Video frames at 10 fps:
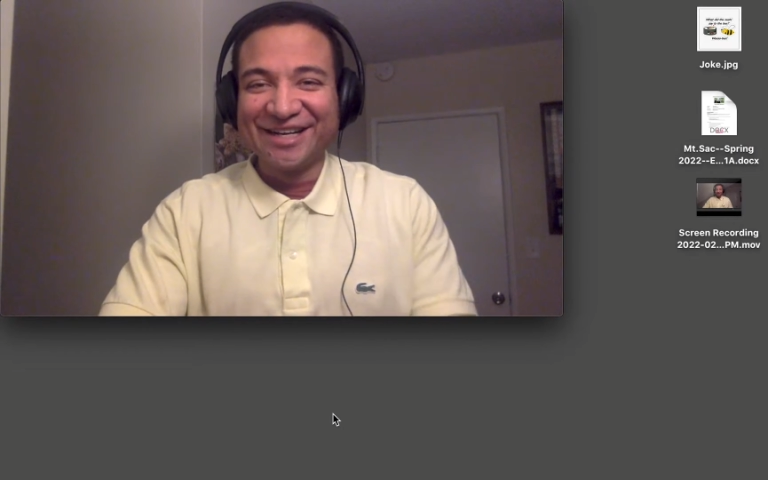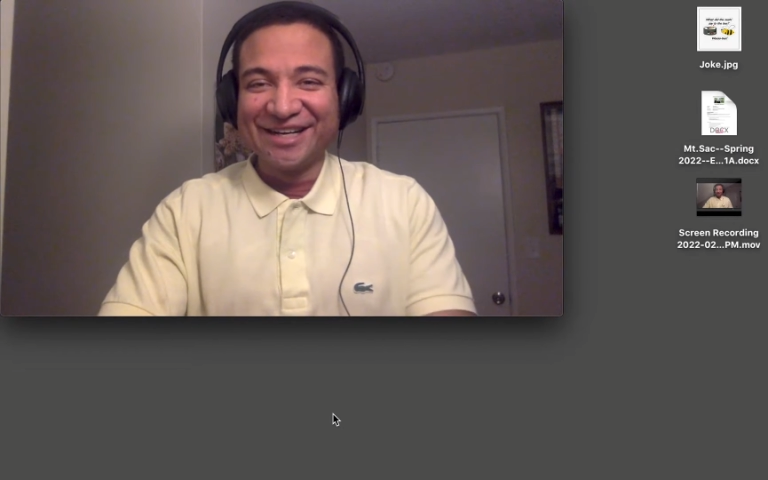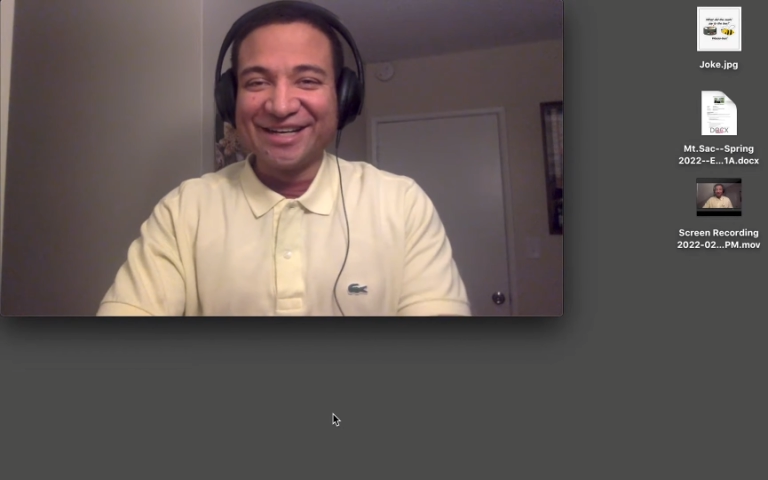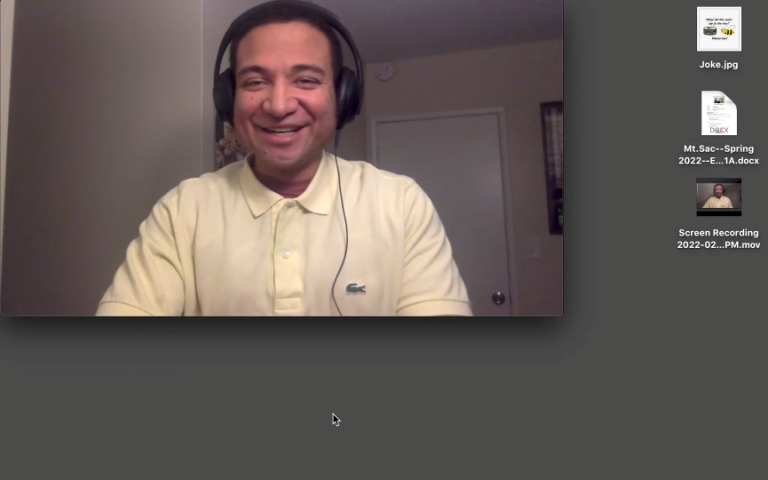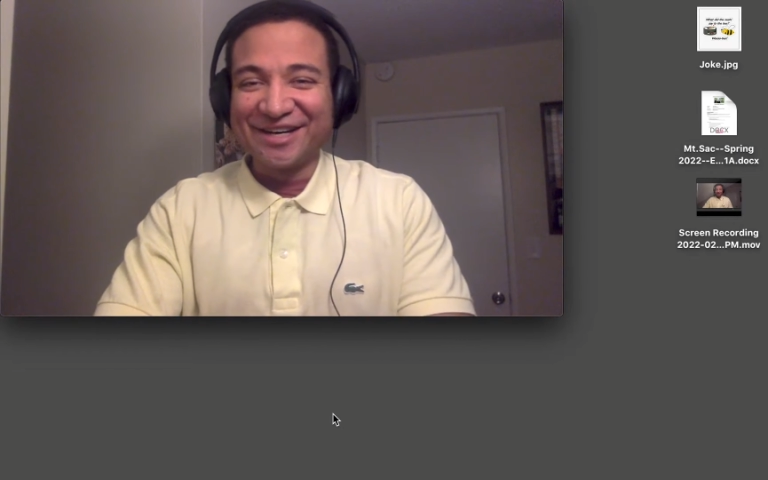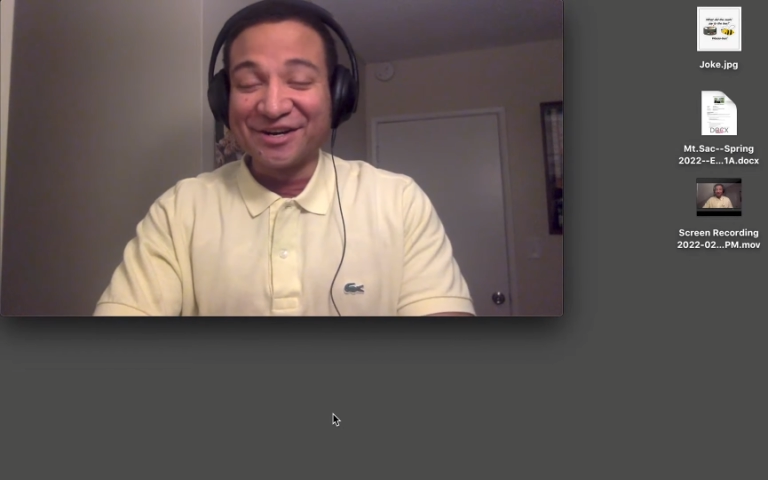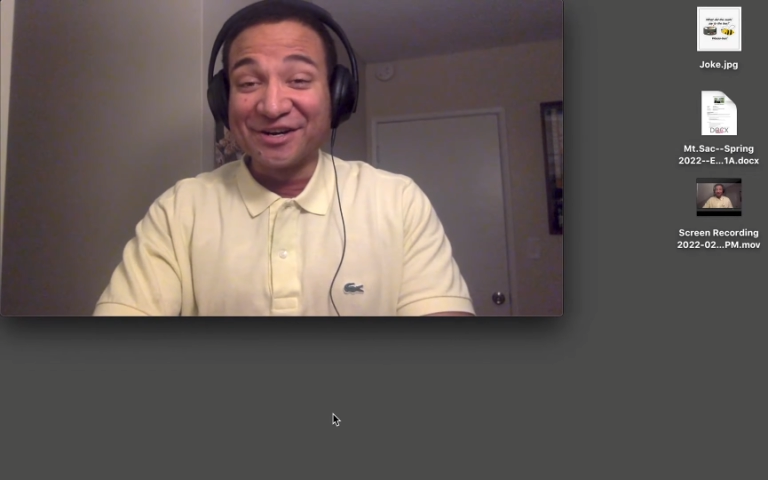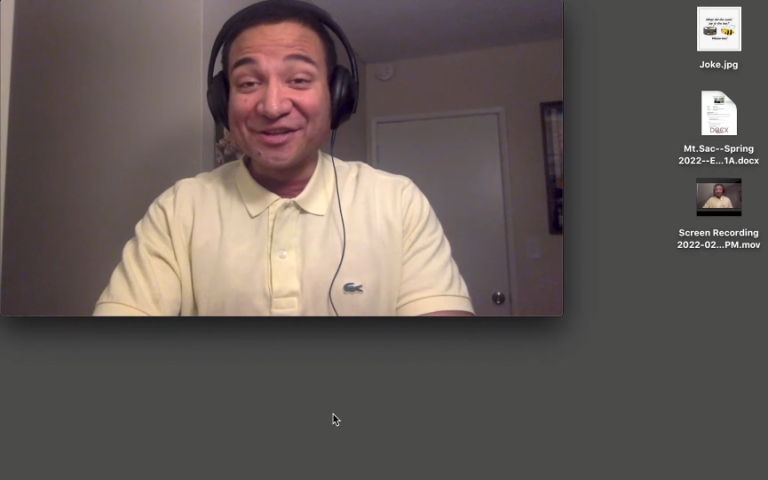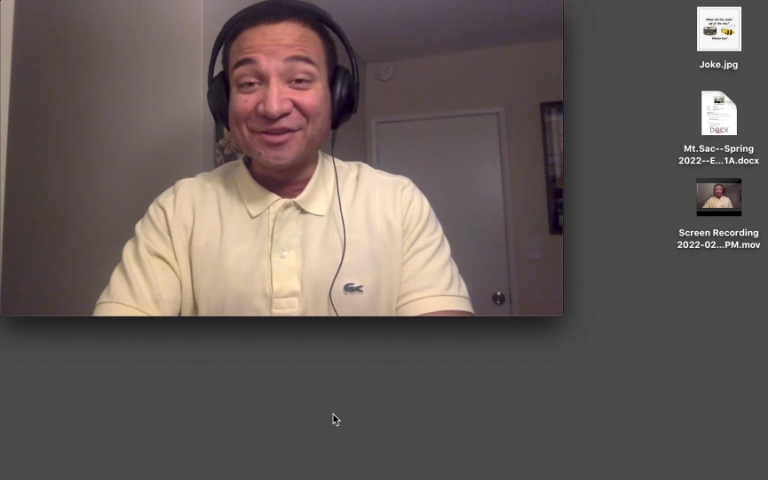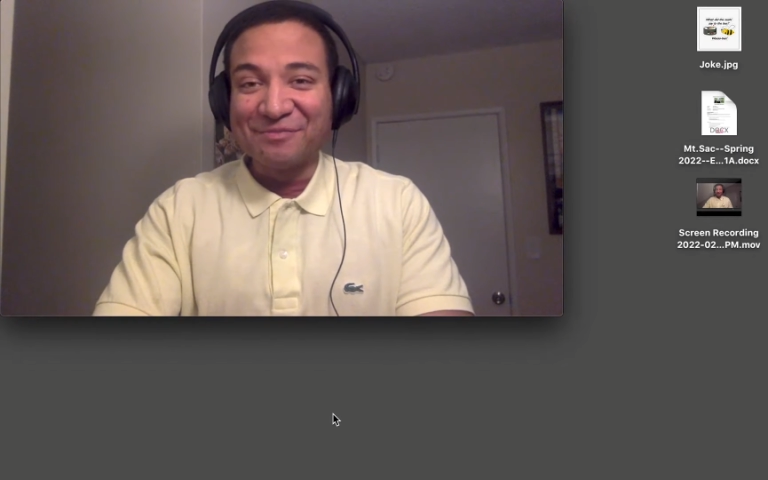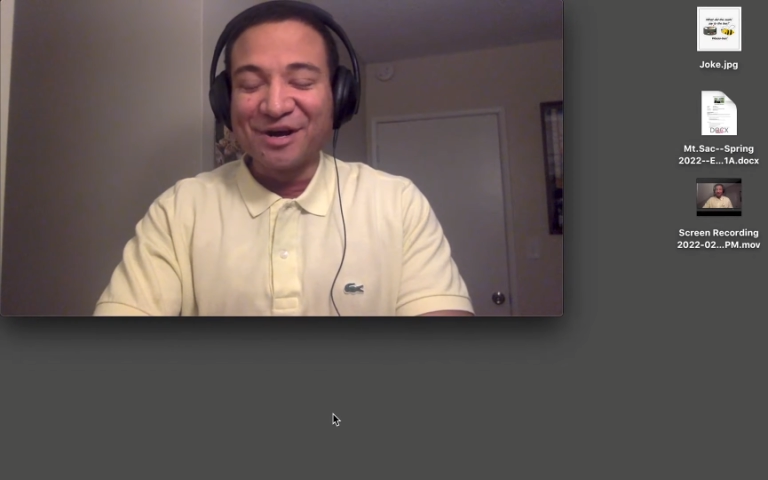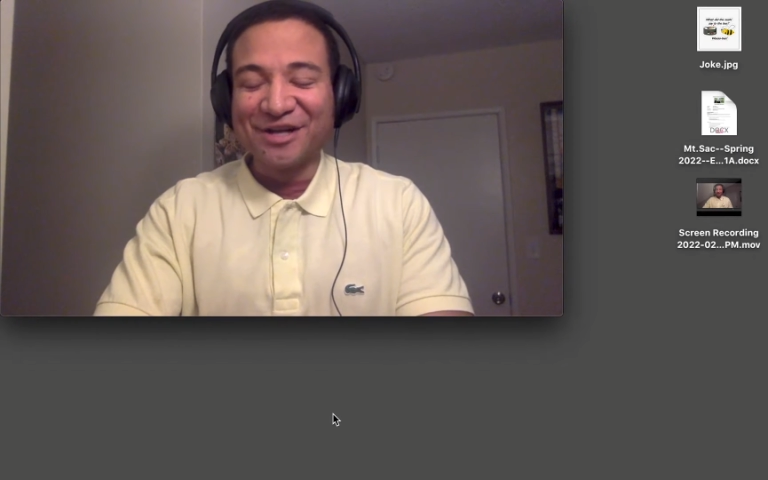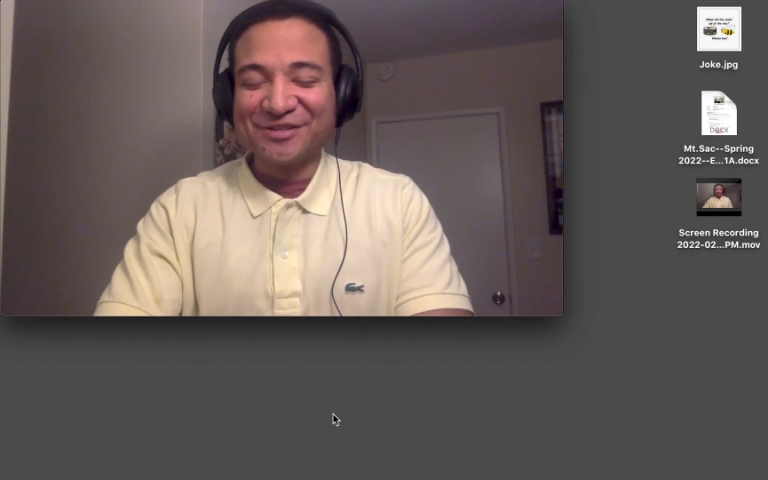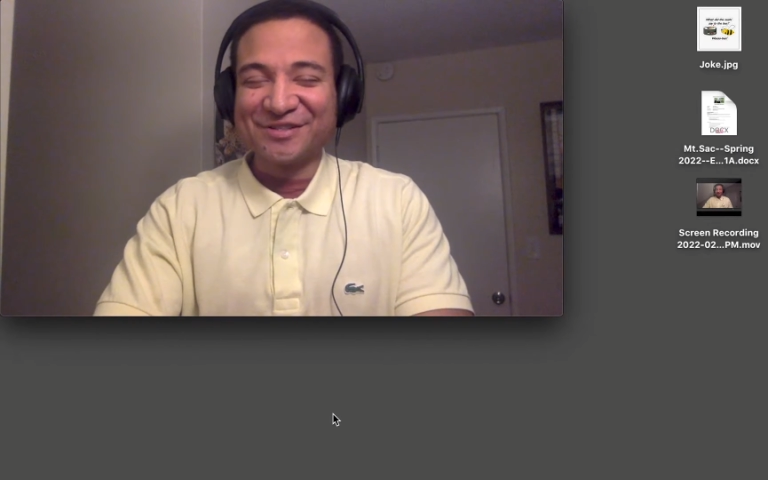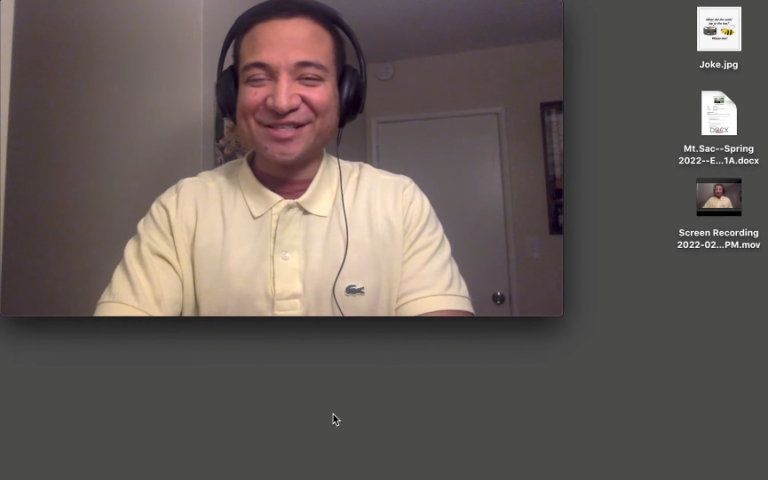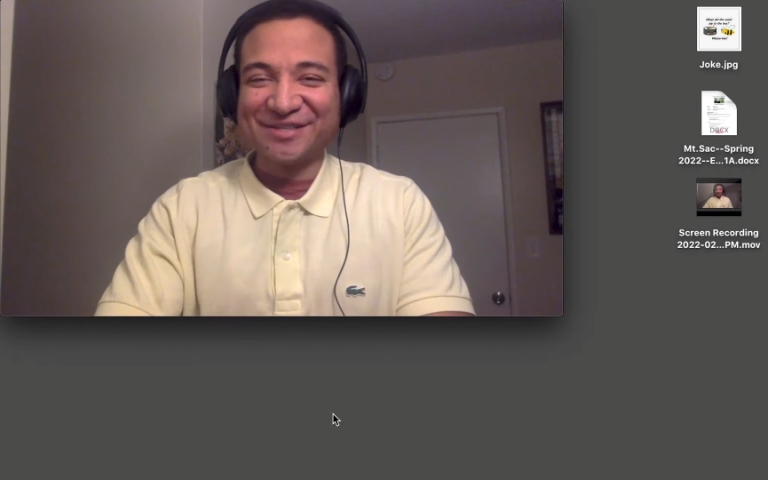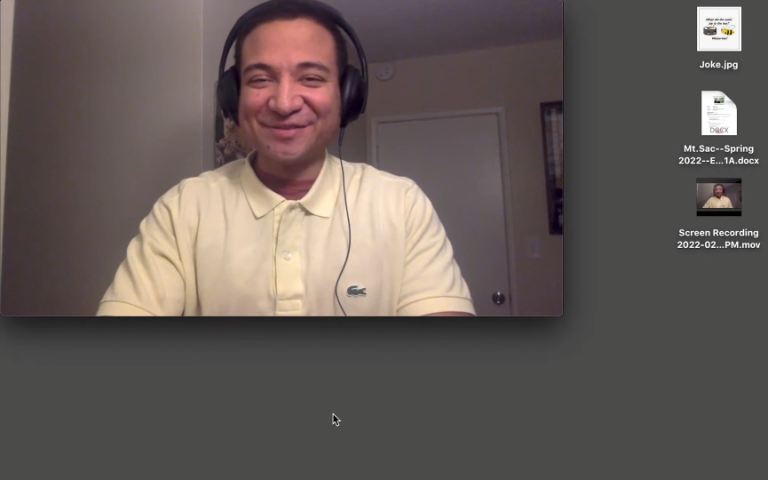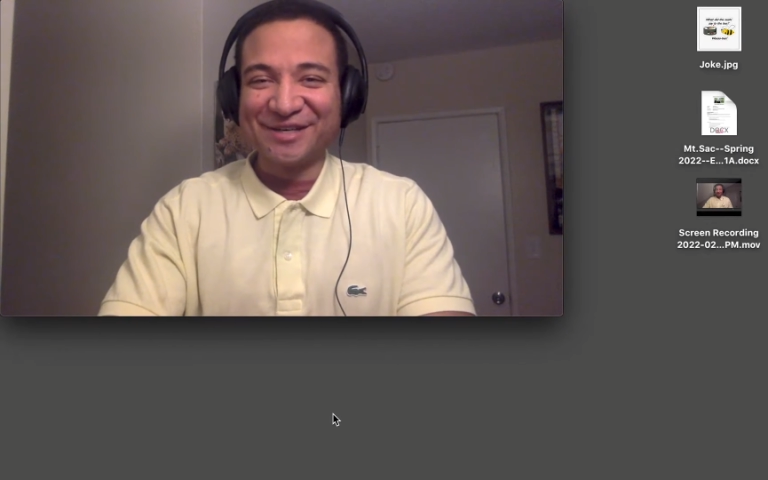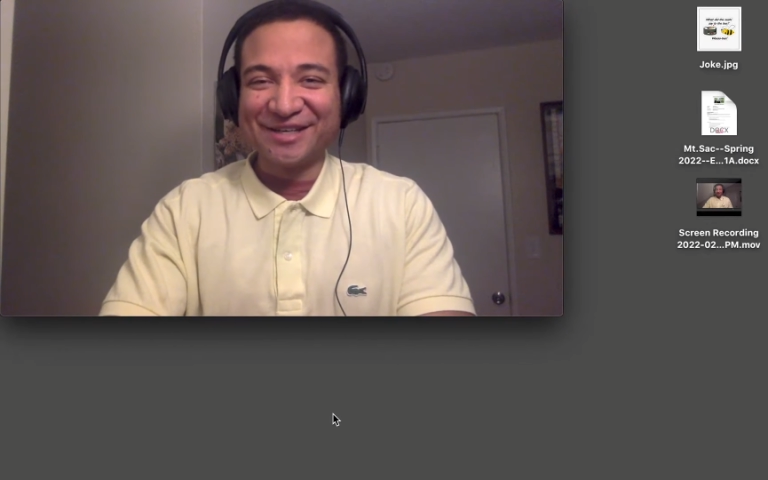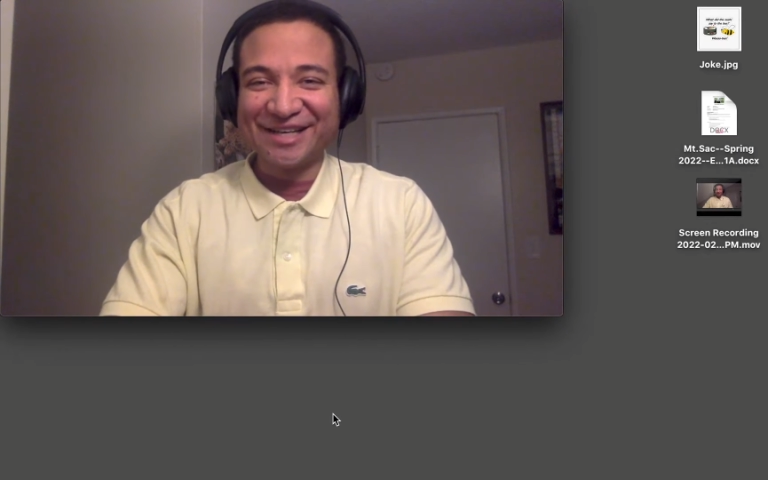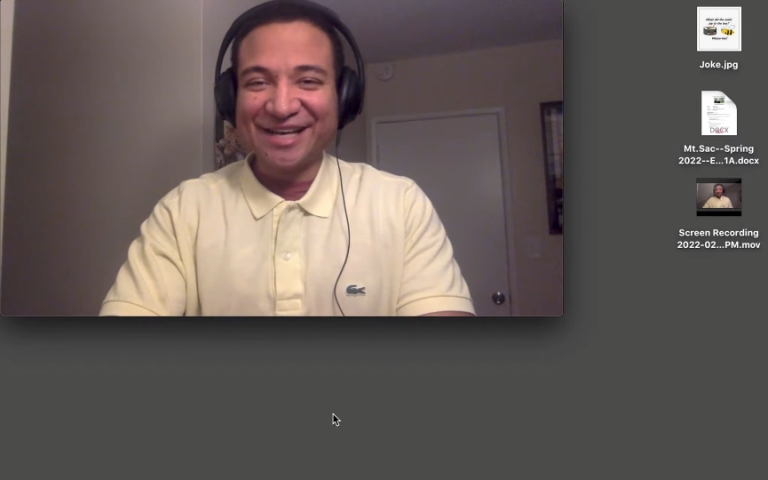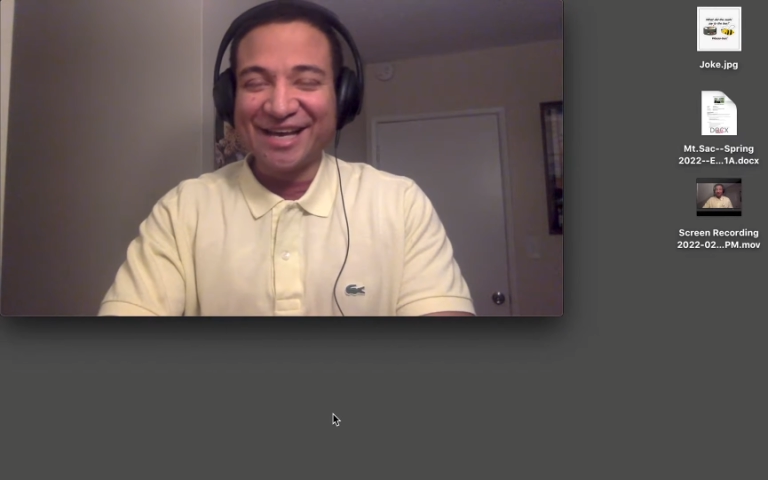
our other modules as well,